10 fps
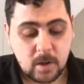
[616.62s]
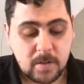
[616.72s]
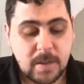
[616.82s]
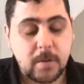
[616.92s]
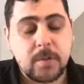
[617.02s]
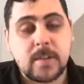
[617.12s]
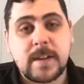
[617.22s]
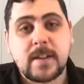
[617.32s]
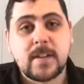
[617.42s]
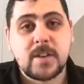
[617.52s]
they also
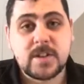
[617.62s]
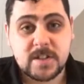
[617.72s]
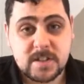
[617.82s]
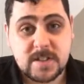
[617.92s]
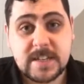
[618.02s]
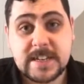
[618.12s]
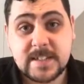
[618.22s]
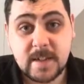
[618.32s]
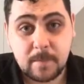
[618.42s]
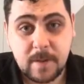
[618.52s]
need just as
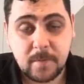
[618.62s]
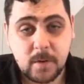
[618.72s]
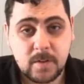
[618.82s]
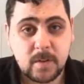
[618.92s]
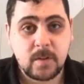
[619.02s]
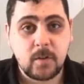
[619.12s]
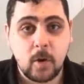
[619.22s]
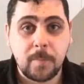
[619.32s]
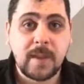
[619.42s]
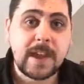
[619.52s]
easy a method to
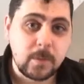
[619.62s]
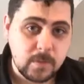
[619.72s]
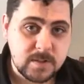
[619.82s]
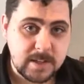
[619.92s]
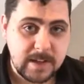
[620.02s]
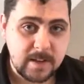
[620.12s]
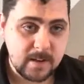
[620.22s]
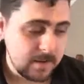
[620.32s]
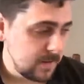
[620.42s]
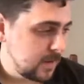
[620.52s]
opt out again.
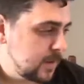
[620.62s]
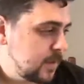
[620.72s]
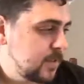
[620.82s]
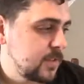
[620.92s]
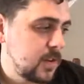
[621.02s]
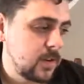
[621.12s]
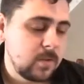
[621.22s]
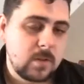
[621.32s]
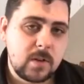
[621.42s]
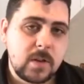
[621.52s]
So
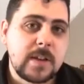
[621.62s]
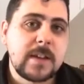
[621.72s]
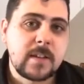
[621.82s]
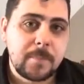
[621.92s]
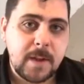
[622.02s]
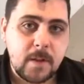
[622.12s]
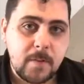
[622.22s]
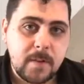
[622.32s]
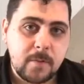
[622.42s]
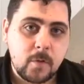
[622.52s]
you need to update your
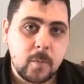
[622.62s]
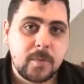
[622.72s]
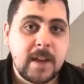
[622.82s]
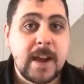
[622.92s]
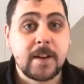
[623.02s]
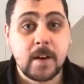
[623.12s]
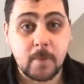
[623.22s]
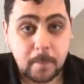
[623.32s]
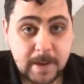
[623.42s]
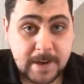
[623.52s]
contact forms, add
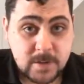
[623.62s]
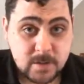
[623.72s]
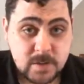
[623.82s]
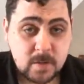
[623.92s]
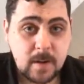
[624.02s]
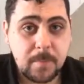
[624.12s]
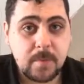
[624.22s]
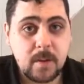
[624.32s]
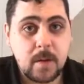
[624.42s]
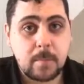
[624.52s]
another page onto your
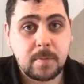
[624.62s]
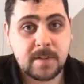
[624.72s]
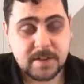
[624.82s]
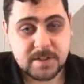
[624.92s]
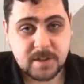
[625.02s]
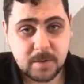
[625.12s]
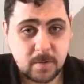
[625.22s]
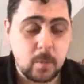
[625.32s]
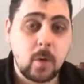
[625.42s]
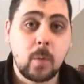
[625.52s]
website, potentially, which
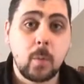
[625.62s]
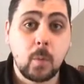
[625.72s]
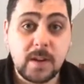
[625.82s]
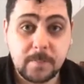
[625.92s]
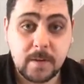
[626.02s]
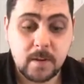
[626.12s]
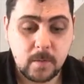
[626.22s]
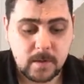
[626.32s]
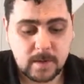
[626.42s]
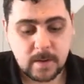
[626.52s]
is what we've been
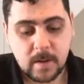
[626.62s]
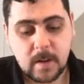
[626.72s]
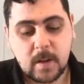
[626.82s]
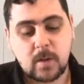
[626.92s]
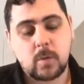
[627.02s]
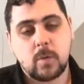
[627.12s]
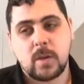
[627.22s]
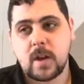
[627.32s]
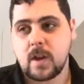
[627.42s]
doing, called